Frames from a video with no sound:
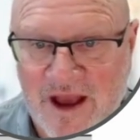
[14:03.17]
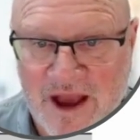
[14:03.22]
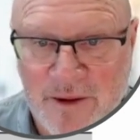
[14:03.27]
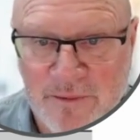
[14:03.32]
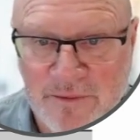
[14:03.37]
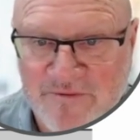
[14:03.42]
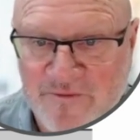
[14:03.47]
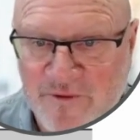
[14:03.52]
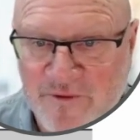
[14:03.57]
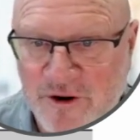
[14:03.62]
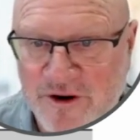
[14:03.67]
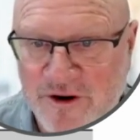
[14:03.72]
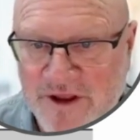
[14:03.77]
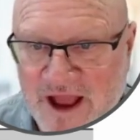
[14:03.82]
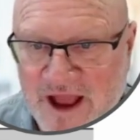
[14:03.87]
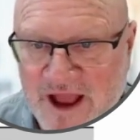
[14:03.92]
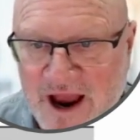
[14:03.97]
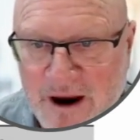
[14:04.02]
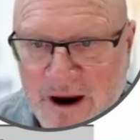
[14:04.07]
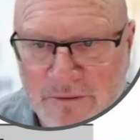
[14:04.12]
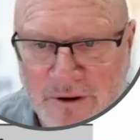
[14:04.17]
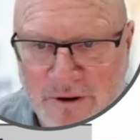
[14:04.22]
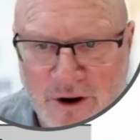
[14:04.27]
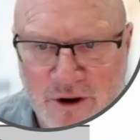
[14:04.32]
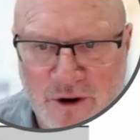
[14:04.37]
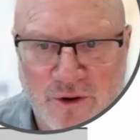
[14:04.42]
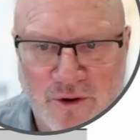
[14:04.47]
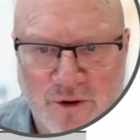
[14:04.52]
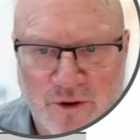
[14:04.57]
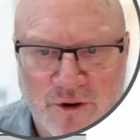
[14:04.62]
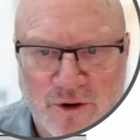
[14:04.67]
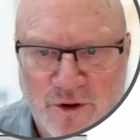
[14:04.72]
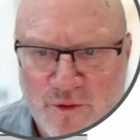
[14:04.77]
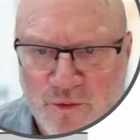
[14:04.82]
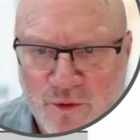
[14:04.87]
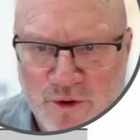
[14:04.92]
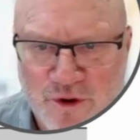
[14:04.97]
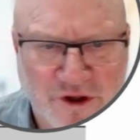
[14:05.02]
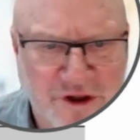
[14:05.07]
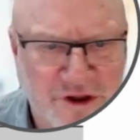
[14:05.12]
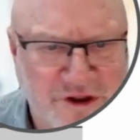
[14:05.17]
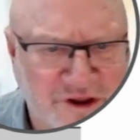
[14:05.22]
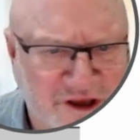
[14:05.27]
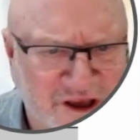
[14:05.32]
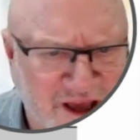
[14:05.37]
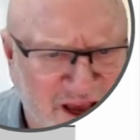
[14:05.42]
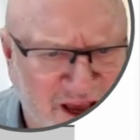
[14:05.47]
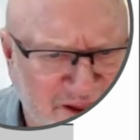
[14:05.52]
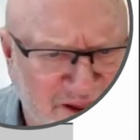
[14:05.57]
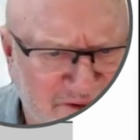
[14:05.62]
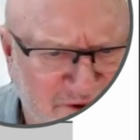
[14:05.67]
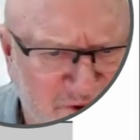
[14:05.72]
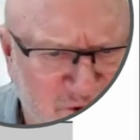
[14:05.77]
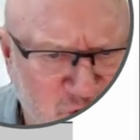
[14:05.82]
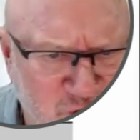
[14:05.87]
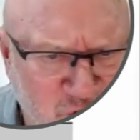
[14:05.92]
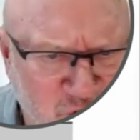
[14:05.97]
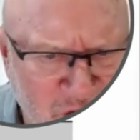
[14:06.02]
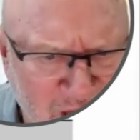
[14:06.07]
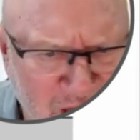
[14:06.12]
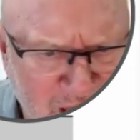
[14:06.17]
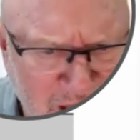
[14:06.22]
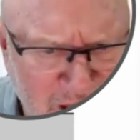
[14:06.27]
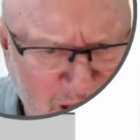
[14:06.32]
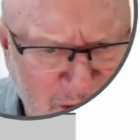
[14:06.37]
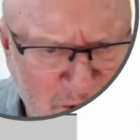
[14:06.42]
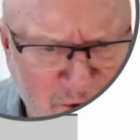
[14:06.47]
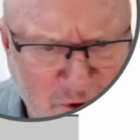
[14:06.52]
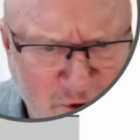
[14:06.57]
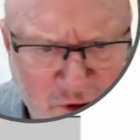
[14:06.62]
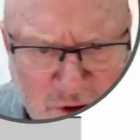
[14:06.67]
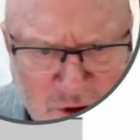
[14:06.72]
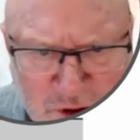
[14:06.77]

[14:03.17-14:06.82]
And we've got an arrow which indicates a change